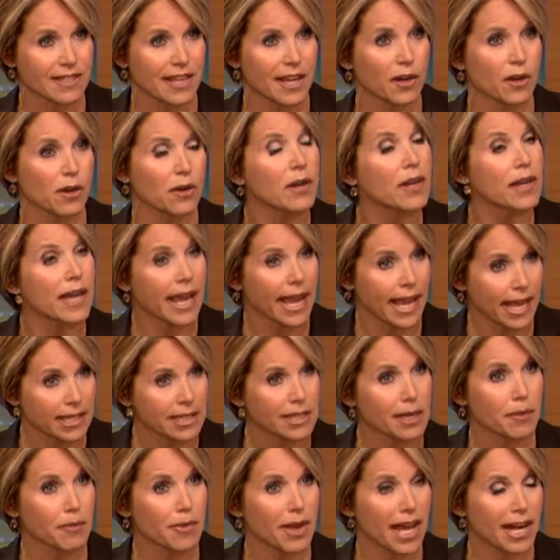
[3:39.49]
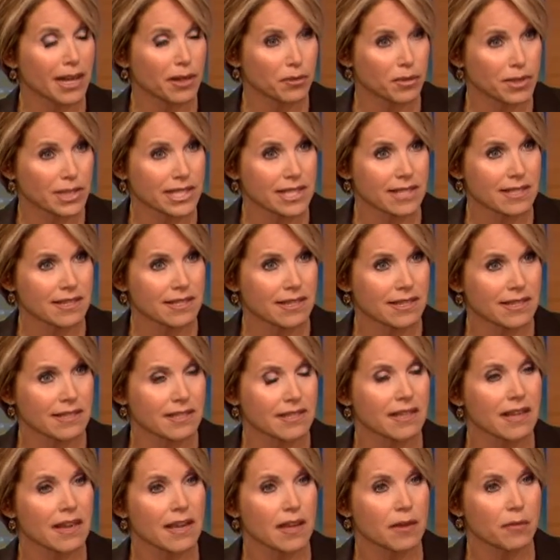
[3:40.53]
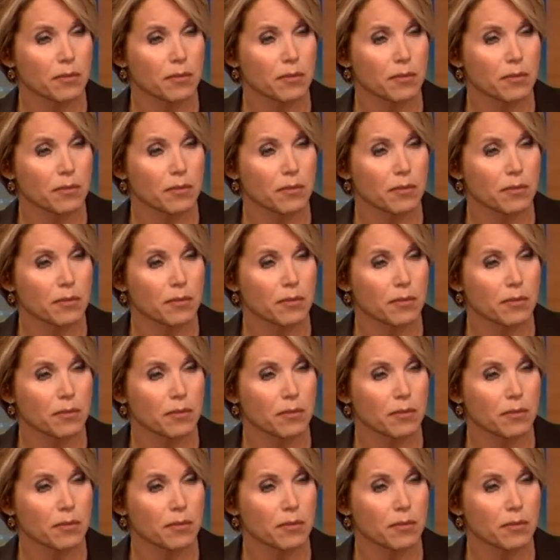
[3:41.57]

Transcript: that are antibiotic resistance